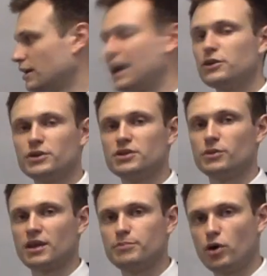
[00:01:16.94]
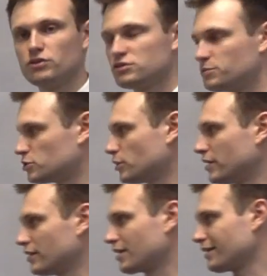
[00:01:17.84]
And you end up with a bond
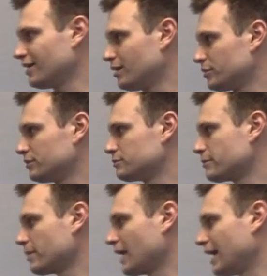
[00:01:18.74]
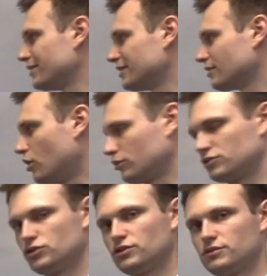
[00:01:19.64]
between the carbon and this
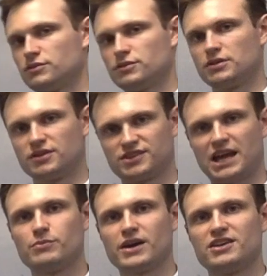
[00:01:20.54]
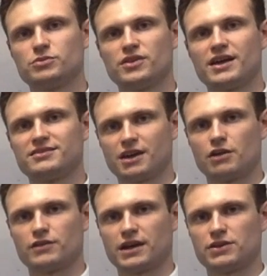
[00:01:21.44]
oxygen, the same way as with
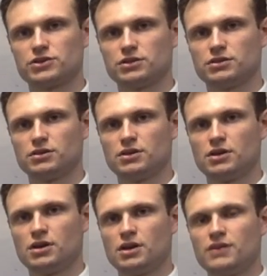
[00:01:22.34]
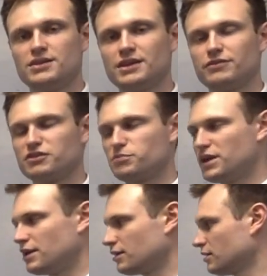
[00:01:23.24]
esterification. The difference
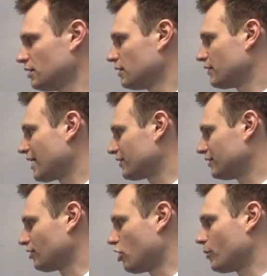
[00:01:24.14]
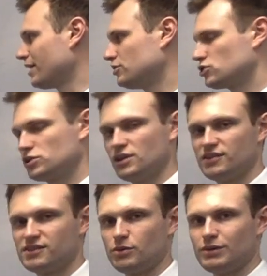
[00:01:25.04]
being that this OH is
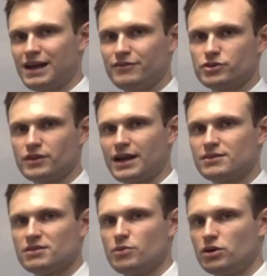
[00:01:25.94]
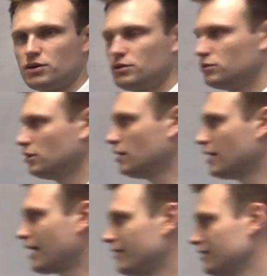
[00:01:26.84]
still left on the end of the molecule,
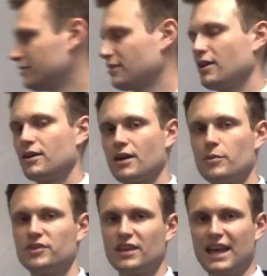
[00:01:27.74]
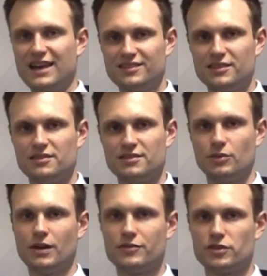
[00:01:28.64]
and this carboxylic acid is still
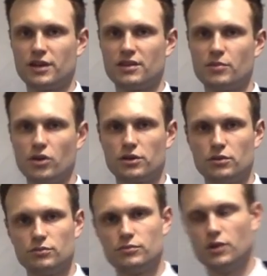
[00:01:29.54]
left on the molecule.